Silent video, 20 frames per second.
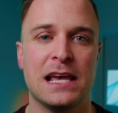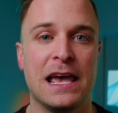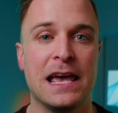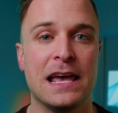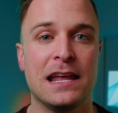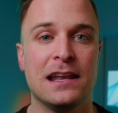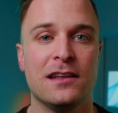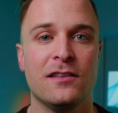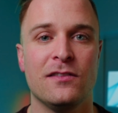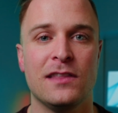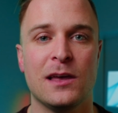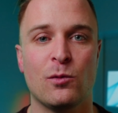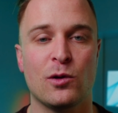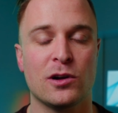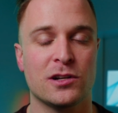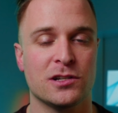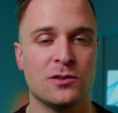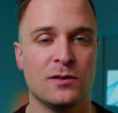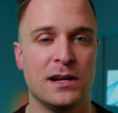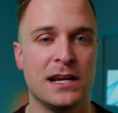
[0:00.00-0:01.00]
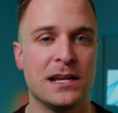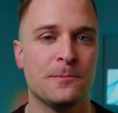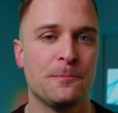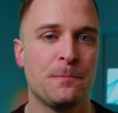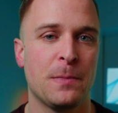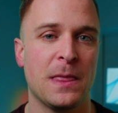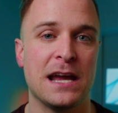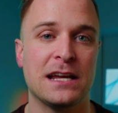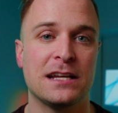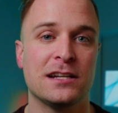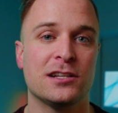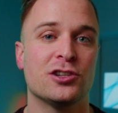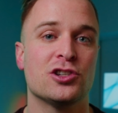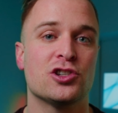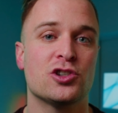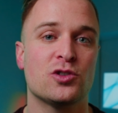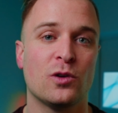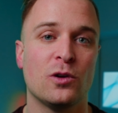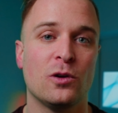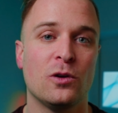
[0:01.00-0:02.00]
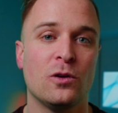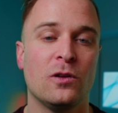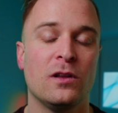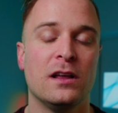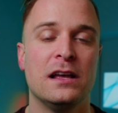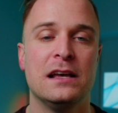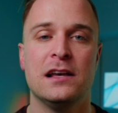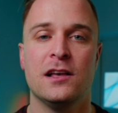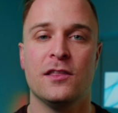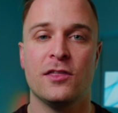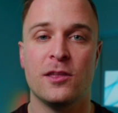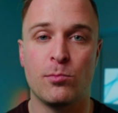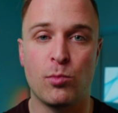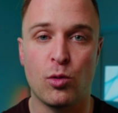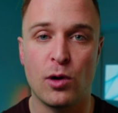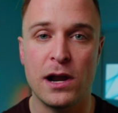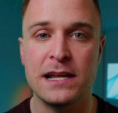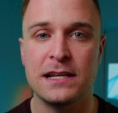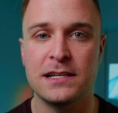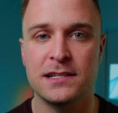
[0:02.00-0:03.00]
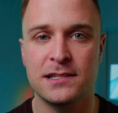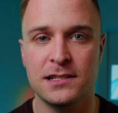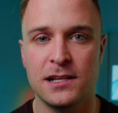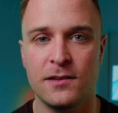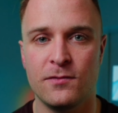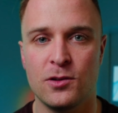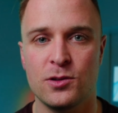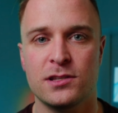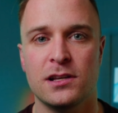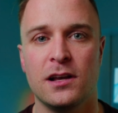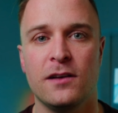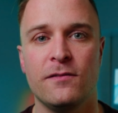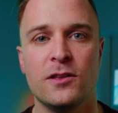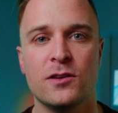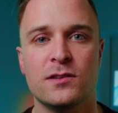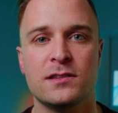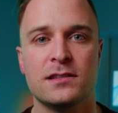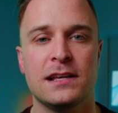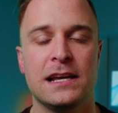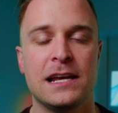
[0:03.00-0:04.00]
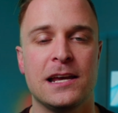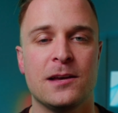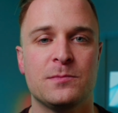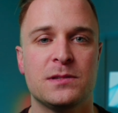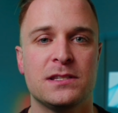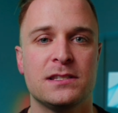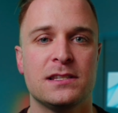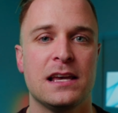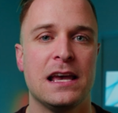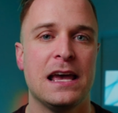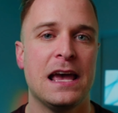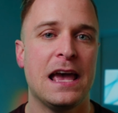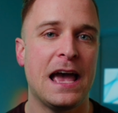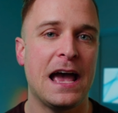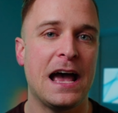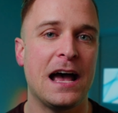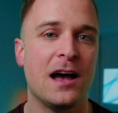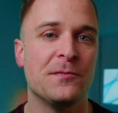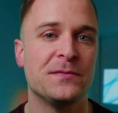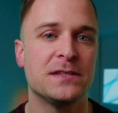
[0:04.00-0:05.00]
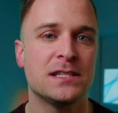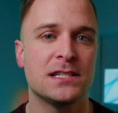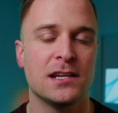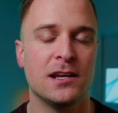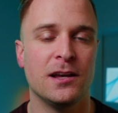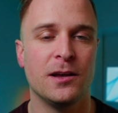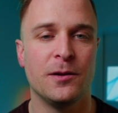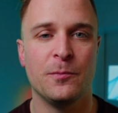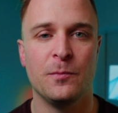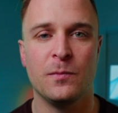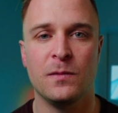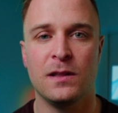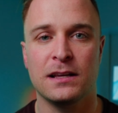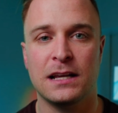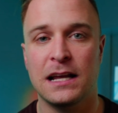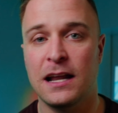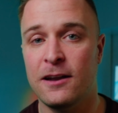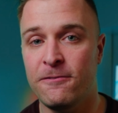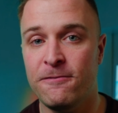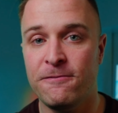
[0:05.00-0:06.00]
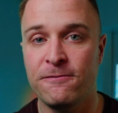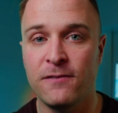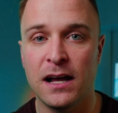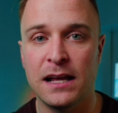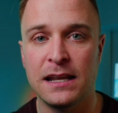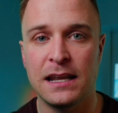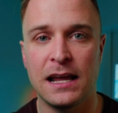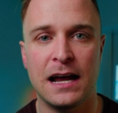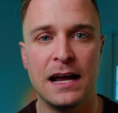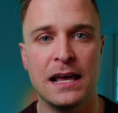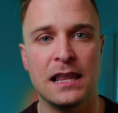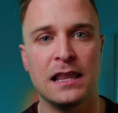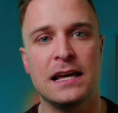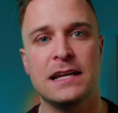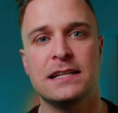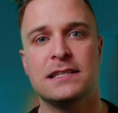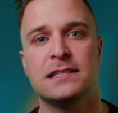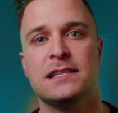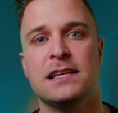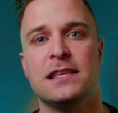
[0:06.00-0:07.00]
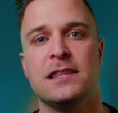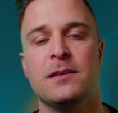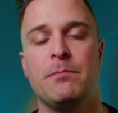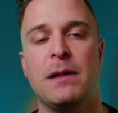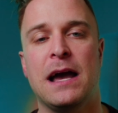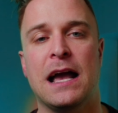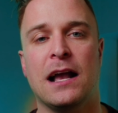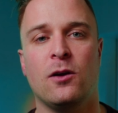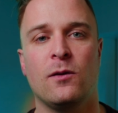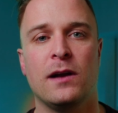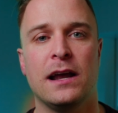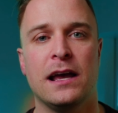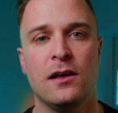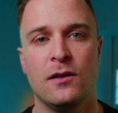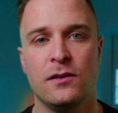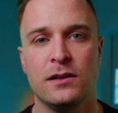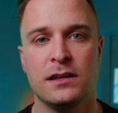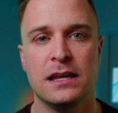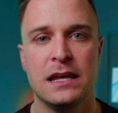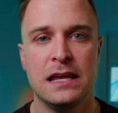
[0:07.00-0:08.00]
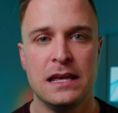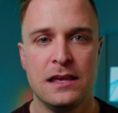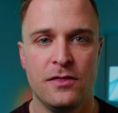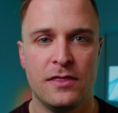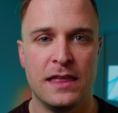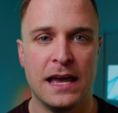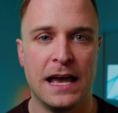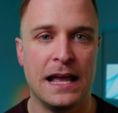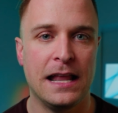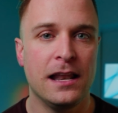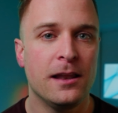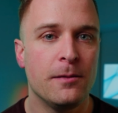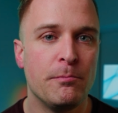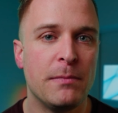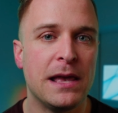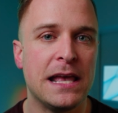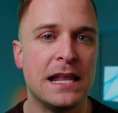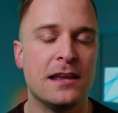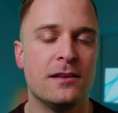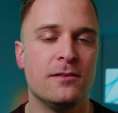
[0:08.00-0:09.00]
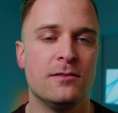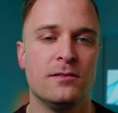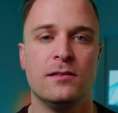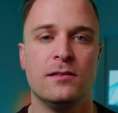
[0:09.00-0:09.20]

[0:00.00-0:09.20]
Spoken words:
and they worked great. I could control the brightness levels of those lamps, have some kind of fun highlights in the background that made it